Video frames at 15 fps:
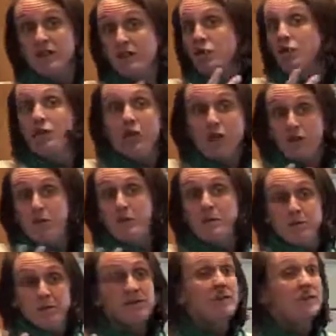You know, a lot of
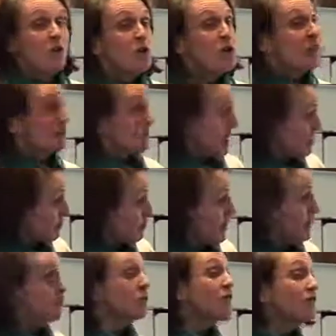people still only have paper
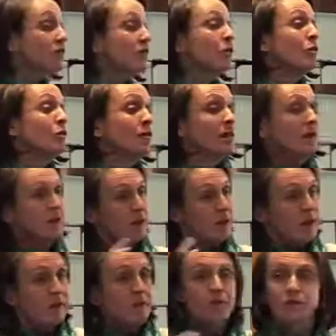records, or
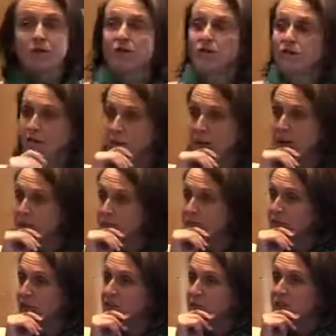their sort of
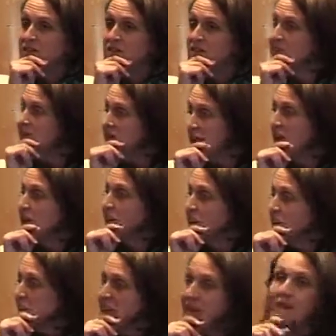database isn't entirely
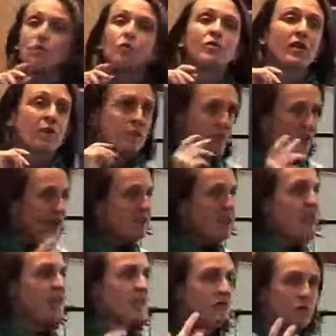complete, or they're
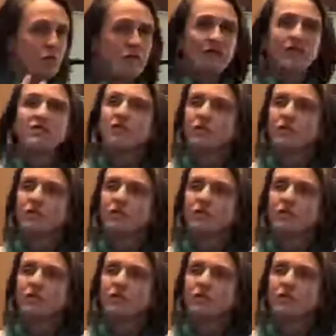revising it and all of this.